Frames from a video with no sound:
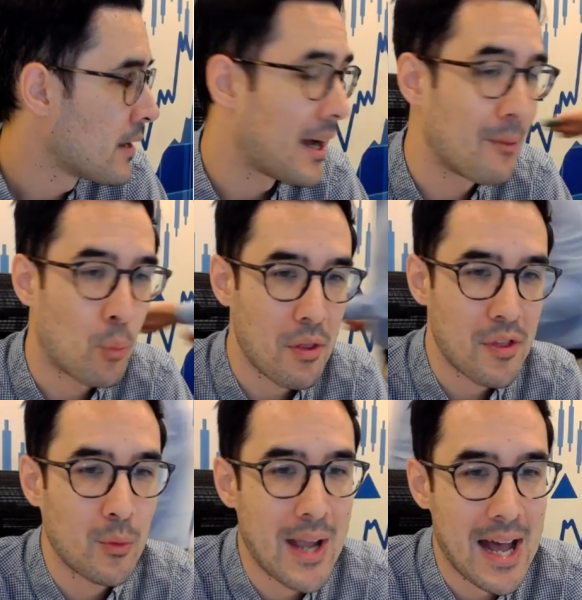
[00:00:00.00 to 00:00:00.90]
Um, one
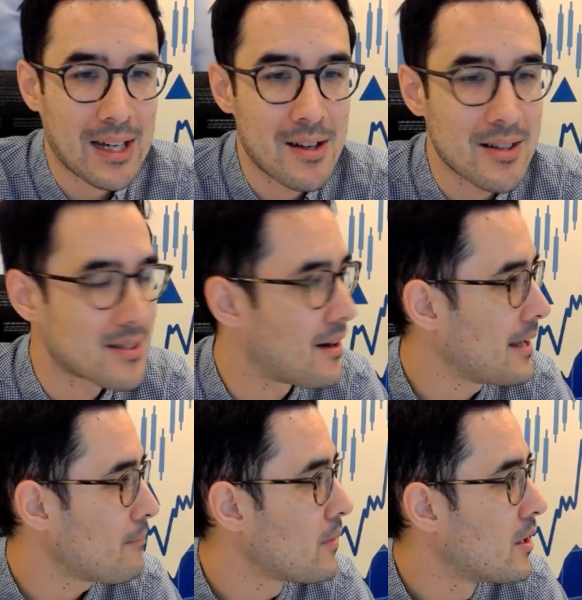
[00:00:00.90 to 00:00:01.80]
thing we had last
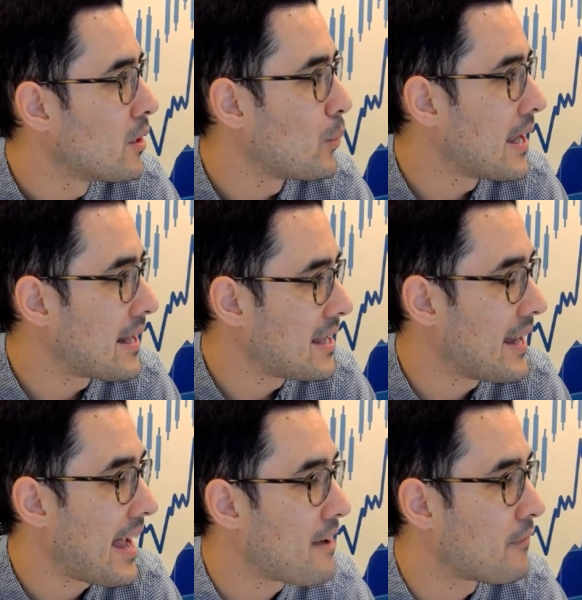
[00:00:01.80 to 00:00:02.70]
night, we
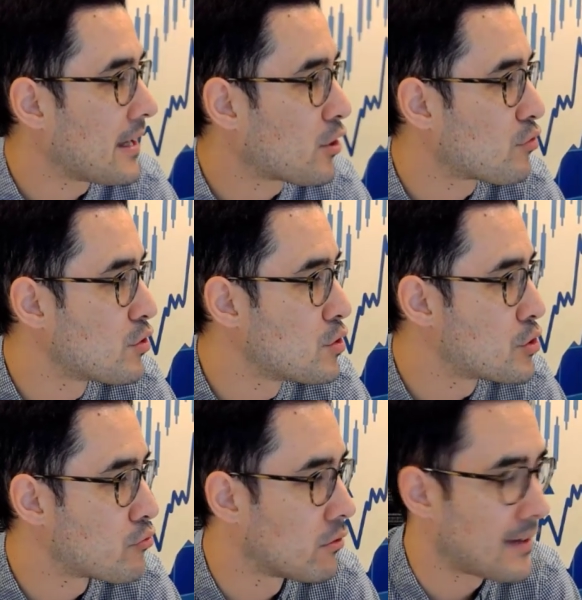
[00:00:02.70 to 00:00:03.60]
did have a crude
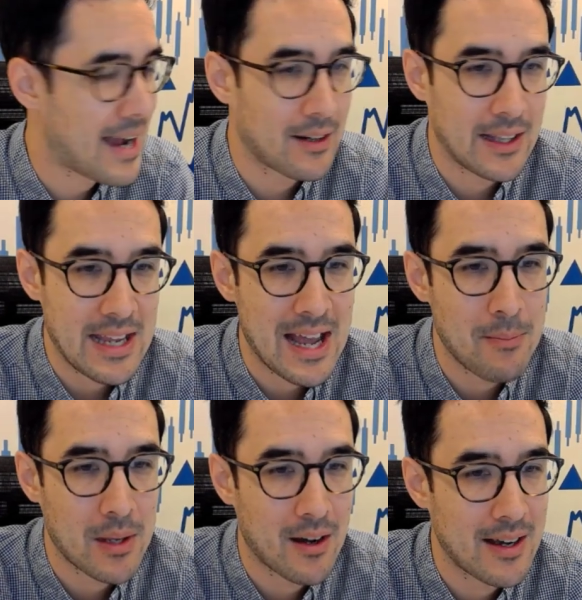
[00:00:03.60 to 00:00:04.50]
drawdown in the
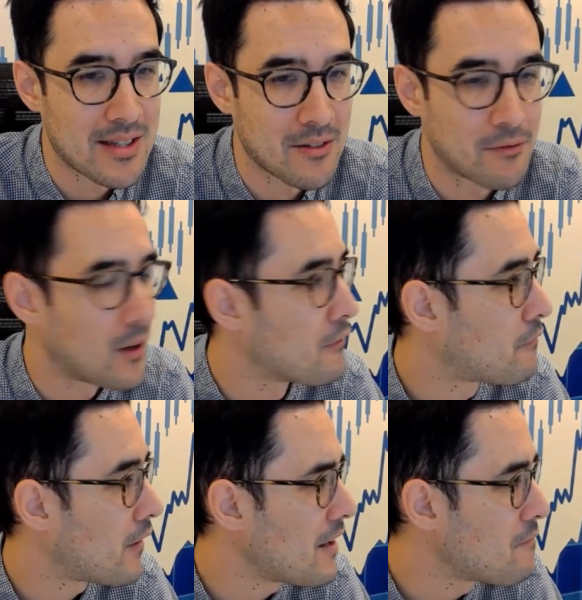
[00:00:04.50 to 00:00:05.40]
APIs of, of
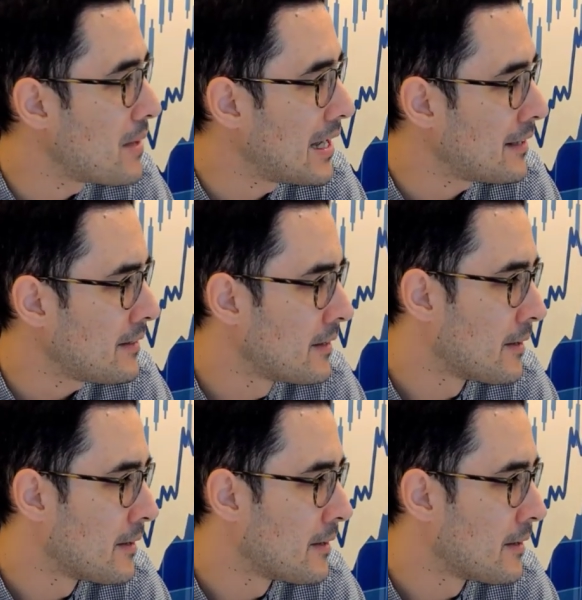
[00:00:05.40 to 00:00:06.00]
5 million.